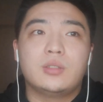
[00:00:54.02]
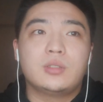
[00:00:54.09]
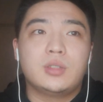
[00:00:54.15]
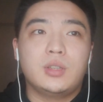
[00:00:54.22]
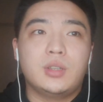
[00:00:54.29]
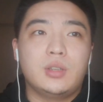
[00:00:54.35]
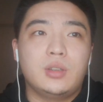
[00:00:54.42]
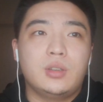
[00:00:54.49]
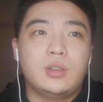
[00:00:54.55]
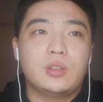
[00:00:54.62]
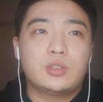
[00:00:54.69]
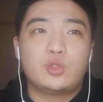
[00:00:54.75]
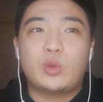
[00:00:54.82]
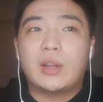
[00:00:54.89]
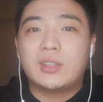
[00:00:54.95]
the
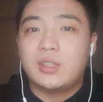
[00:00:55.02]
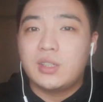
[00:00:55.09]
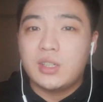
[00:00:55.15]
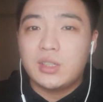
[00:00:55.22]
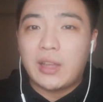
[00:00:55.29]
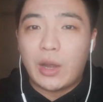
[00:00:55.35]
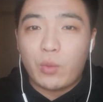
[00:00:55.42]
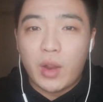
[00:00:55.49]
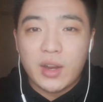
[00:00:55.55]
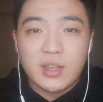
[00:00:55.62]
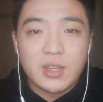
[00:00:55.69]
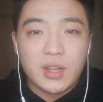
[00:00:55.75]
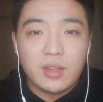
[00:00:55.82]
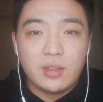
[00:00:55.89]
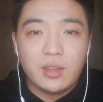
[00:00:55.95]
strategy
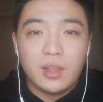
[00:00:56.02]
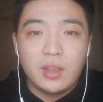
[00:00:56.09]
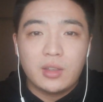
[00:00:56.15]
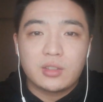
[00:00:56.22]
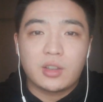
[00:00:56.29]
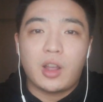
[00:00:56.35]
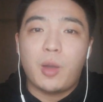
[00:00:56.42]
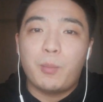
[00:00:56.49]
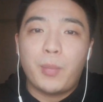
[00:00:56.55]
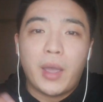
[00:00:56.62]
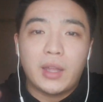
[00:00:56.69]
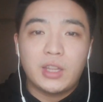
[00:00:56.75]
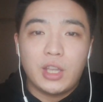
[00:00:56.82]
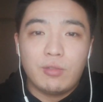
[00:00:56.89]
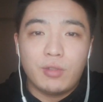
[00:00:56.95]
direction, the
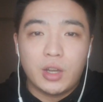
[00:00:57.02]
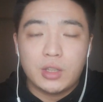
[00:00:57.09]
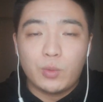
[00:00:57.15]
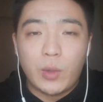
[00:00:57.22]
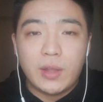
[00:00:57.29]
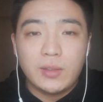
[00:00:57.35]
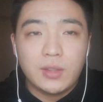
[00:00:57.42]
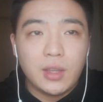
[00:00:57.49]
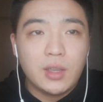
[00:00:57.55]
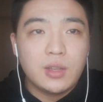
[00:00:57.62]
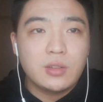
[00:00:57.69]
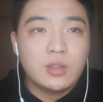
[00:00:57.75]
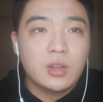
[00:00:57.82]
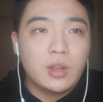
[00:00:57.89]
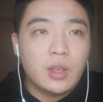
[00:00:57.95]
competitive
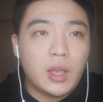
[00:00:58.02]
advantage,